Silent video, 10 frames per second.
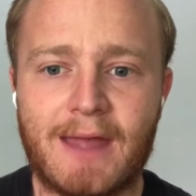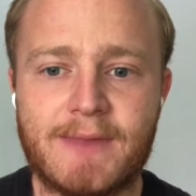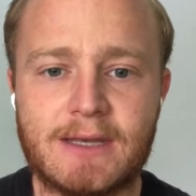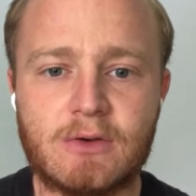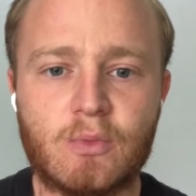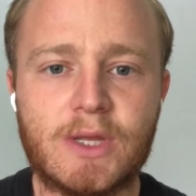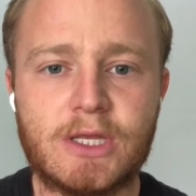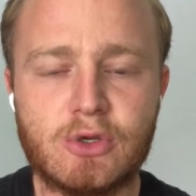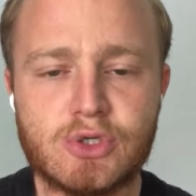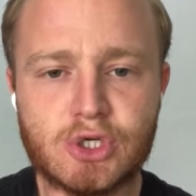and then we
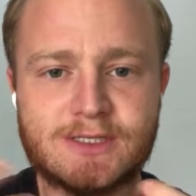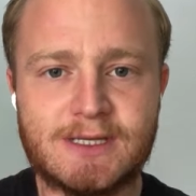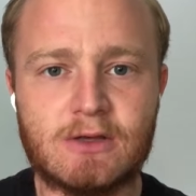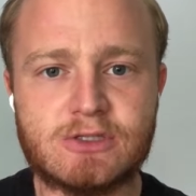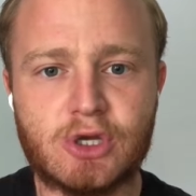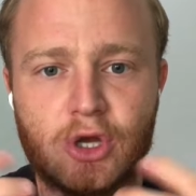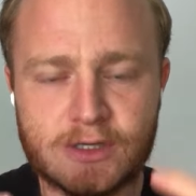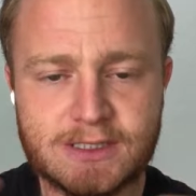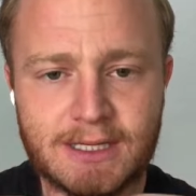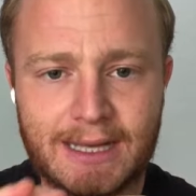use your cells to
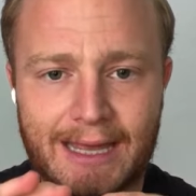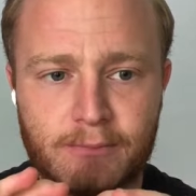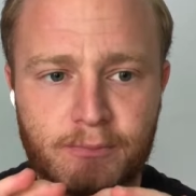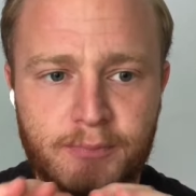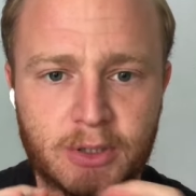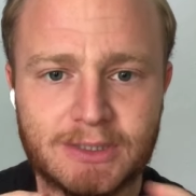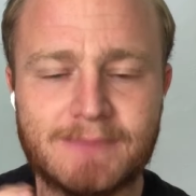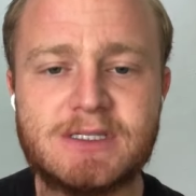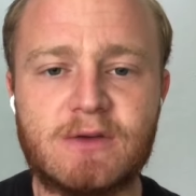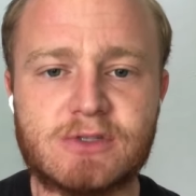coax in and build
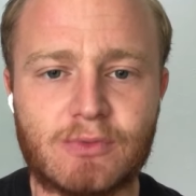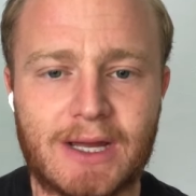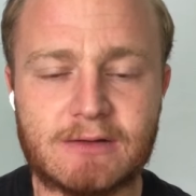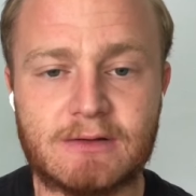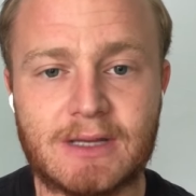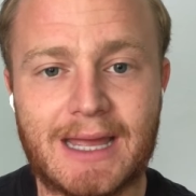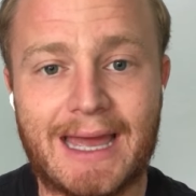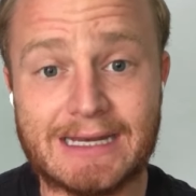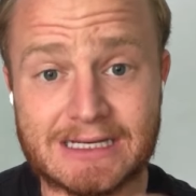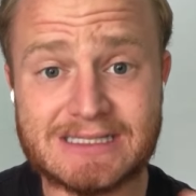themselves around it
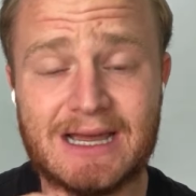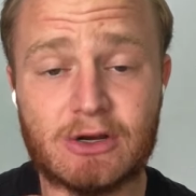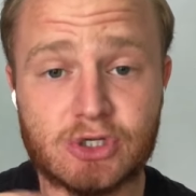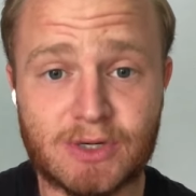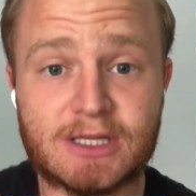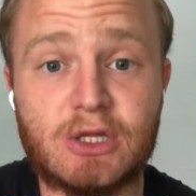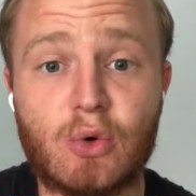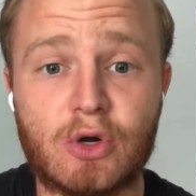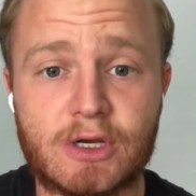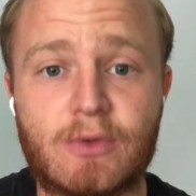and start constructing
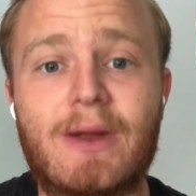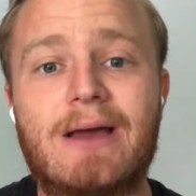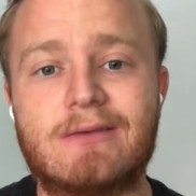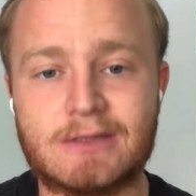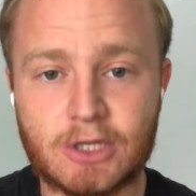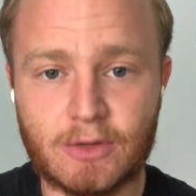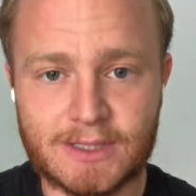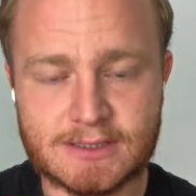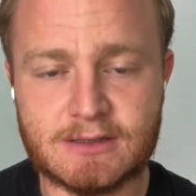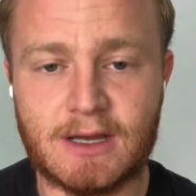the organ around it, going
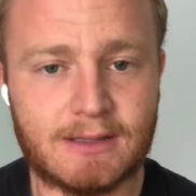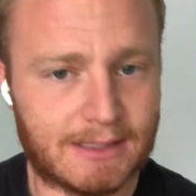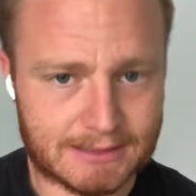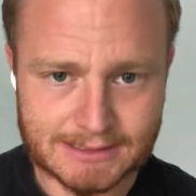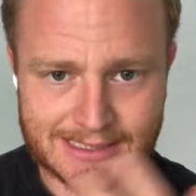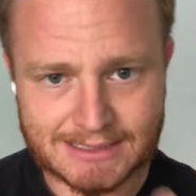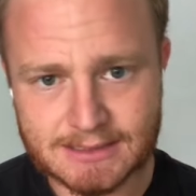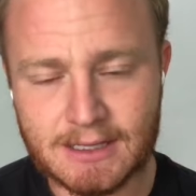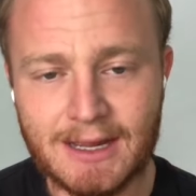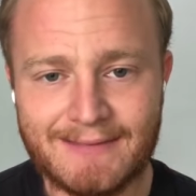inside that. That's,
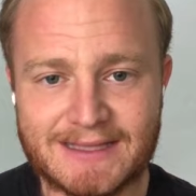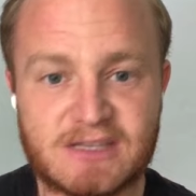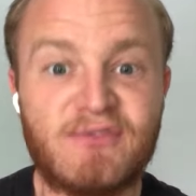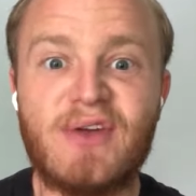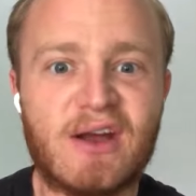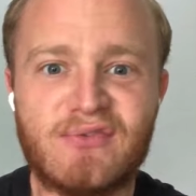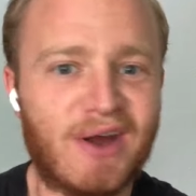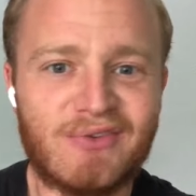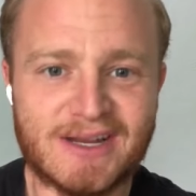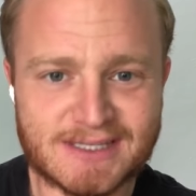that's a very,
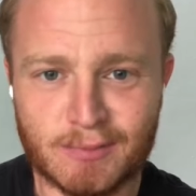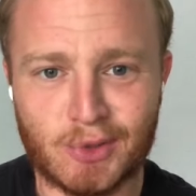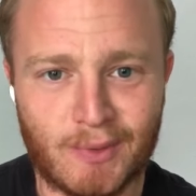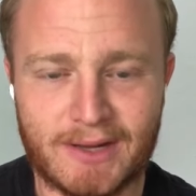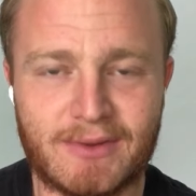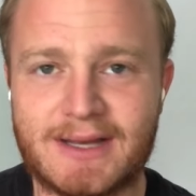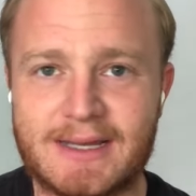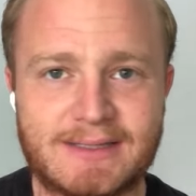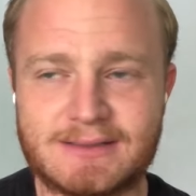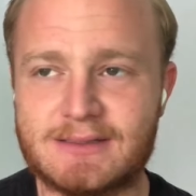very, very simple way, right?
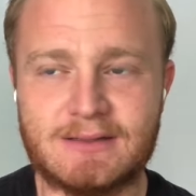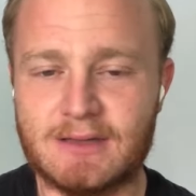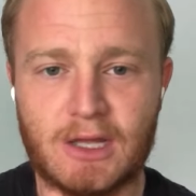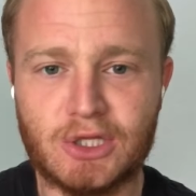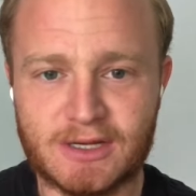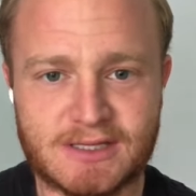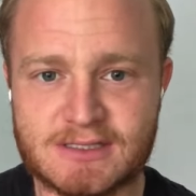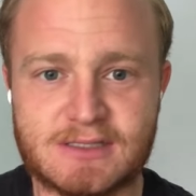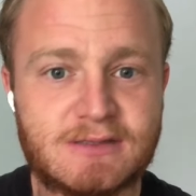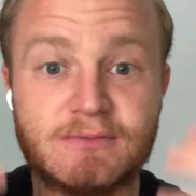And a lot of
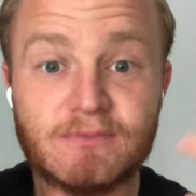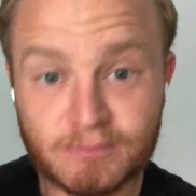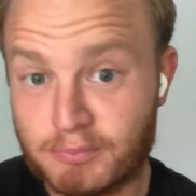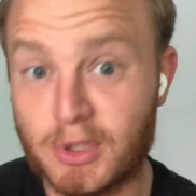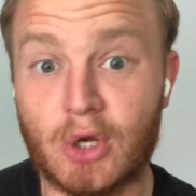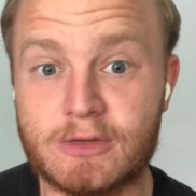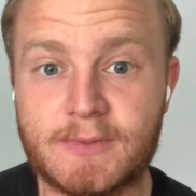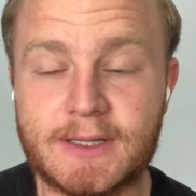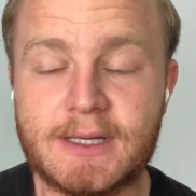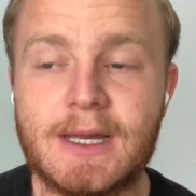this is beyond
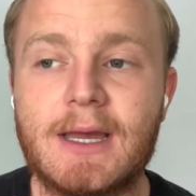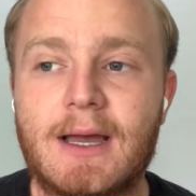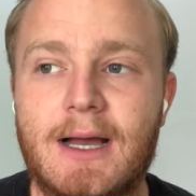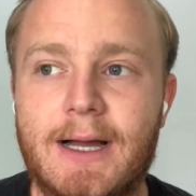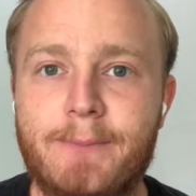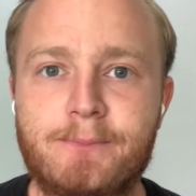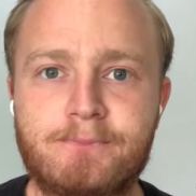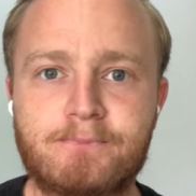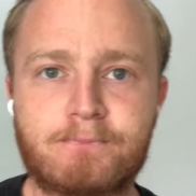me. Um,